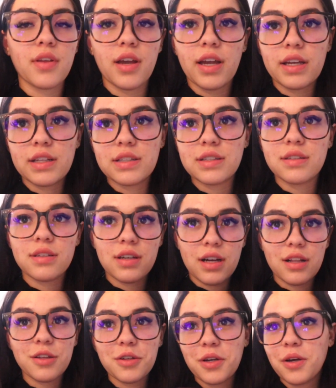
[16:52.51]
I can
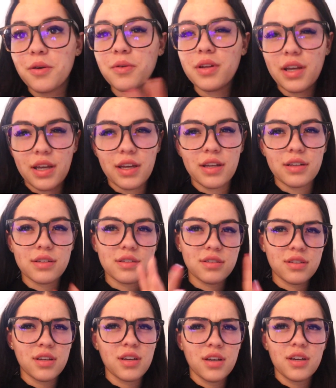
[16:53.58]
color code and